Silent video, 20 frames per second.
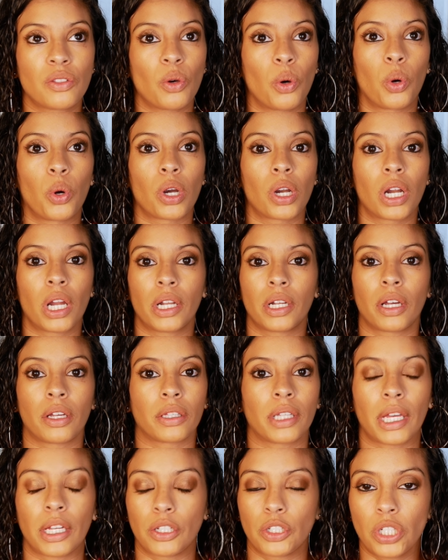or an
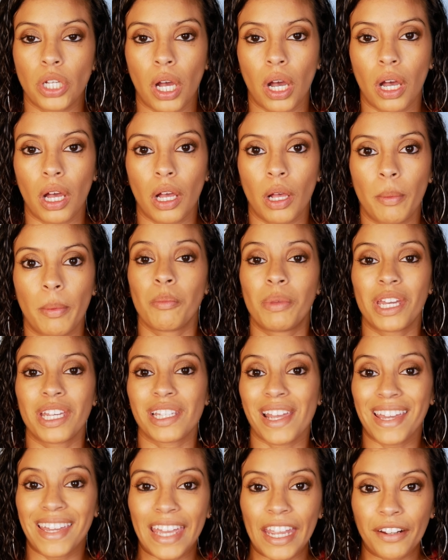online job
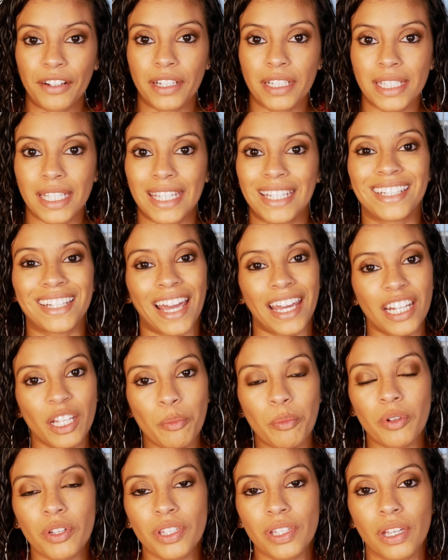because I guarantee
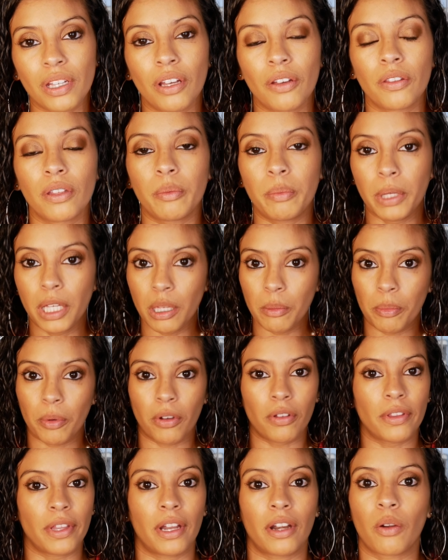90% of the
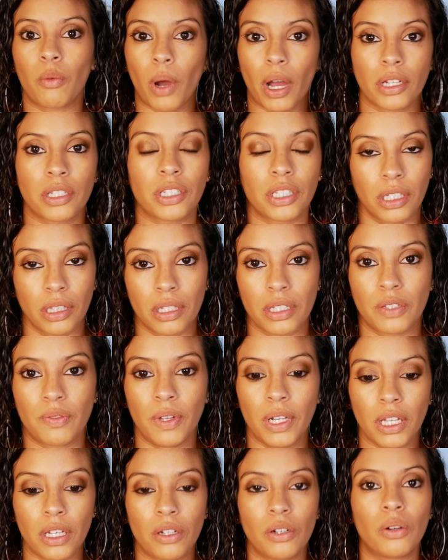people that are watching this
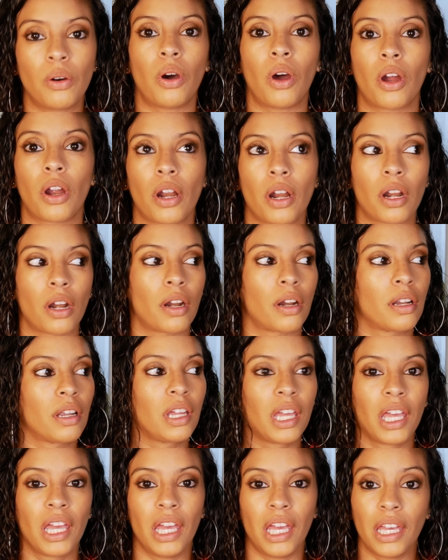video are
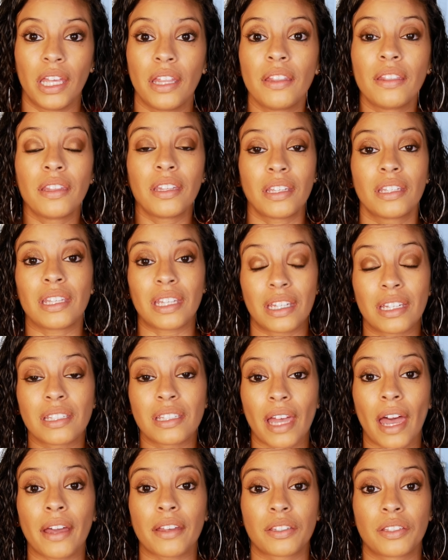in this
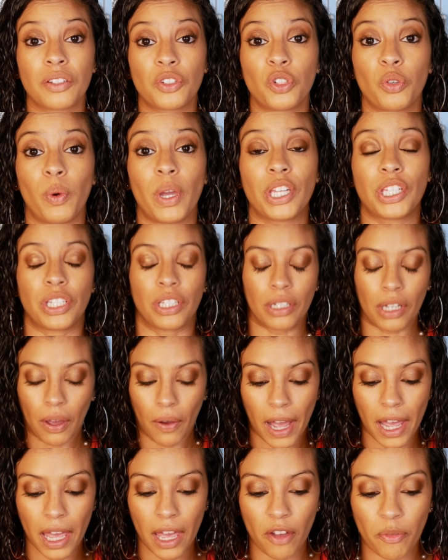exact situation. Now
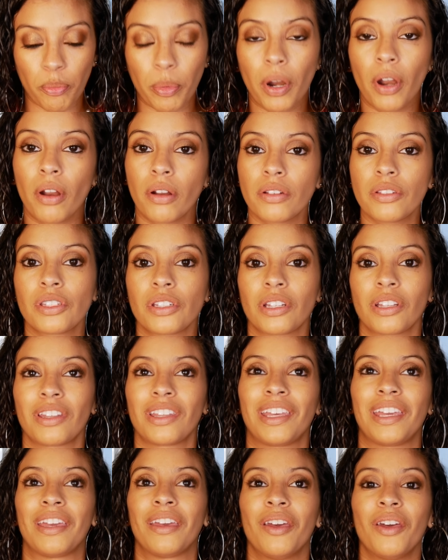I have
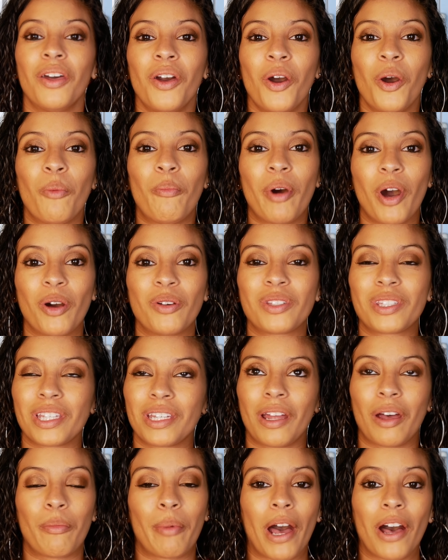personally
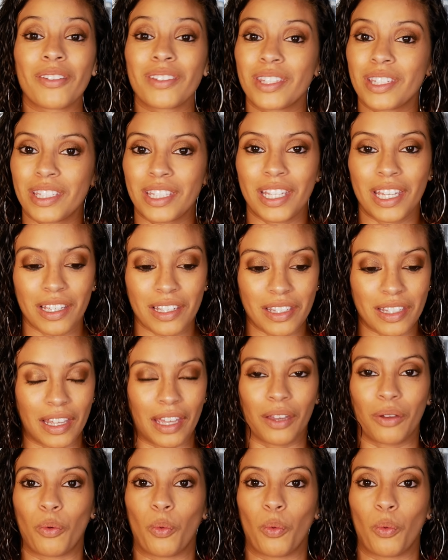posted about six like